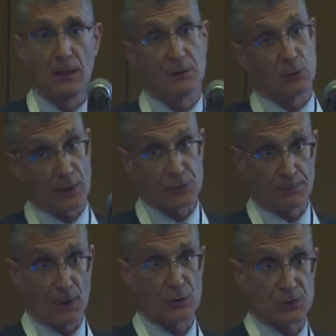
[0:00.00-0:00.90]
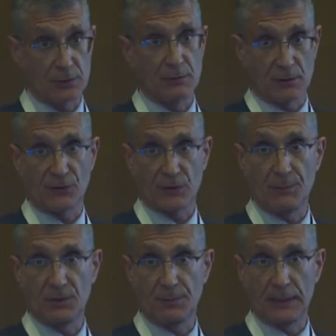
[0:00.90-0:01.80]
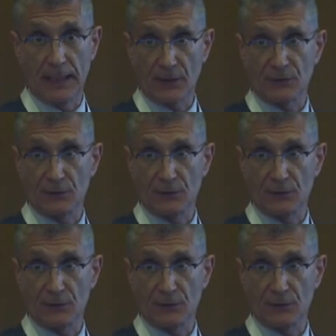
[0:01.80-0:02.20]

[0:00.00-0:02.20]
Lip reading: The rect repulsion does seem to be less.